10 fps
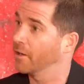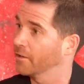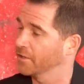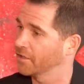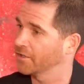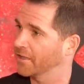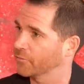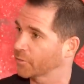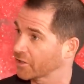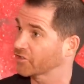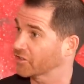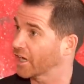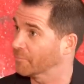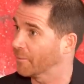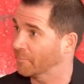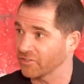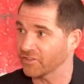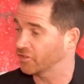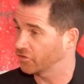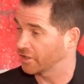I, you know, that was when I started my business. I